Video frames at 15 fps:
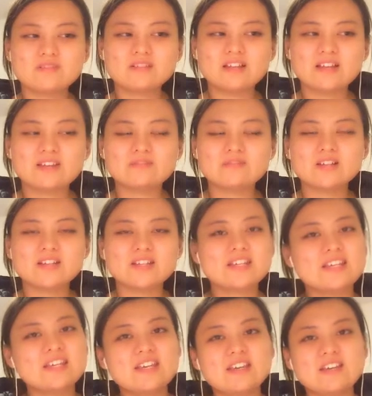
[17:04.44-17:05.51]
like really
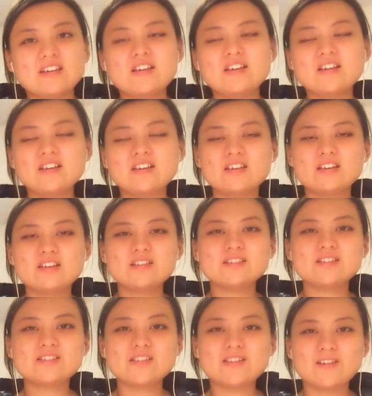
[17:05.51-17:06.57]
care.
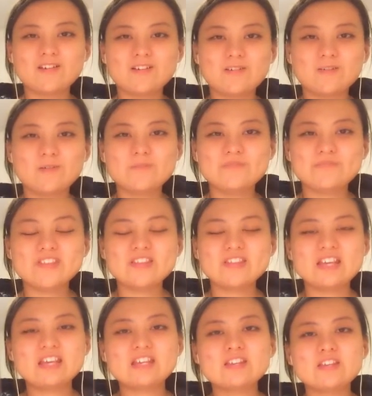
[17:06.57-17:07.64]
So
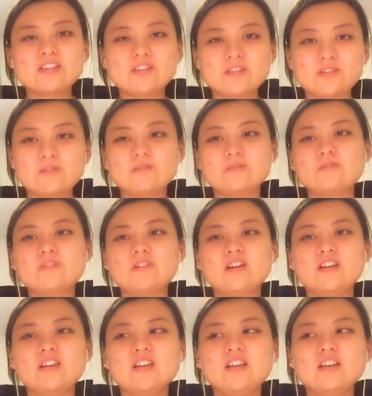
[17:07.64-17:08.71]
thank you
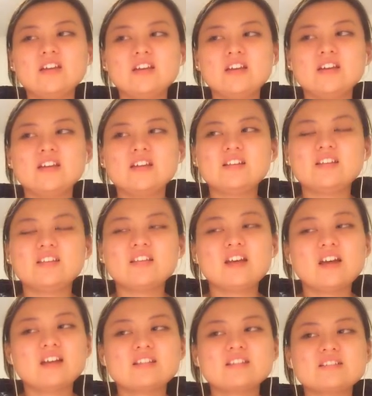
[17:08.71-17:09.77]
for
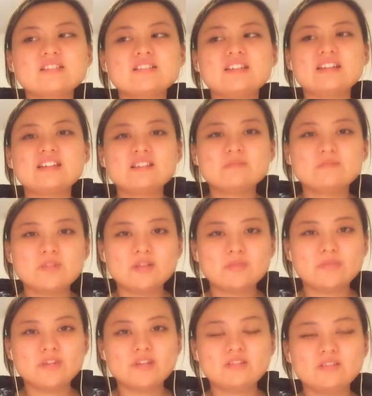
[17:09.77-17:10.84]
not letting me
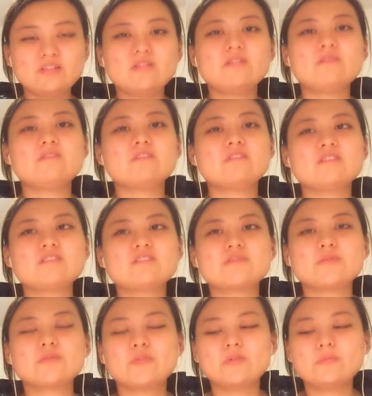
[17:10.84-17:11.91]
be nervous
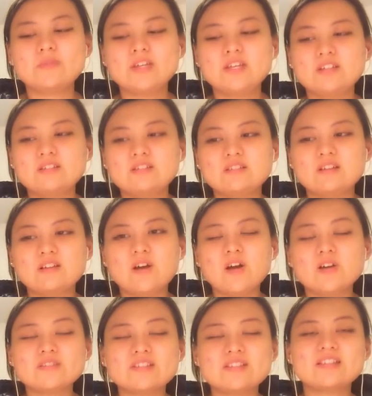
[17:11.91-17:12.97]
or being
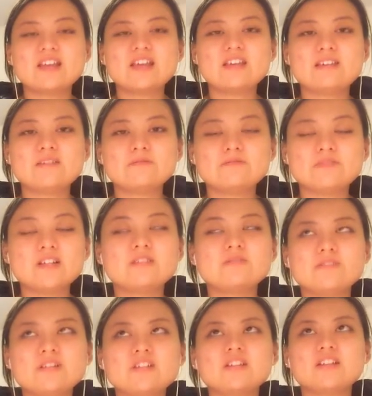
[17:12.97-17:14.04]
unsafe,
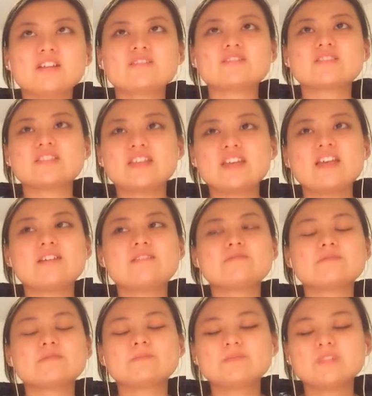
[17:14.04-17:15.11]
feeling unsafe.
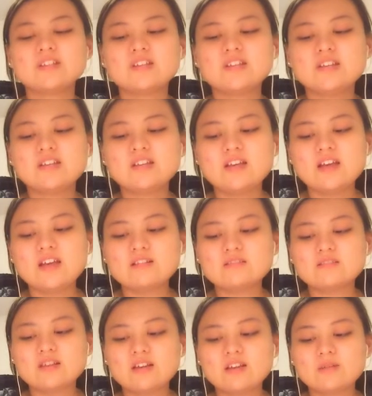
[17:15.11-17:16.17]

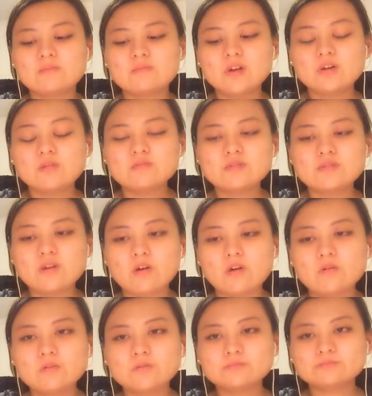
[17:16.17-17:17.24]
And
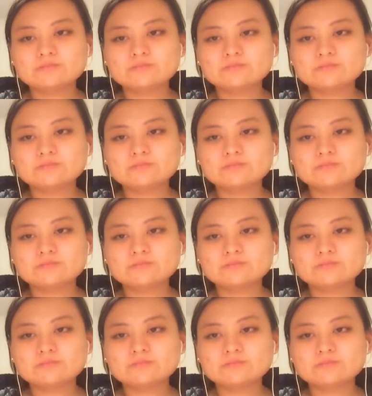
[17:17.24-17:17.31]
also,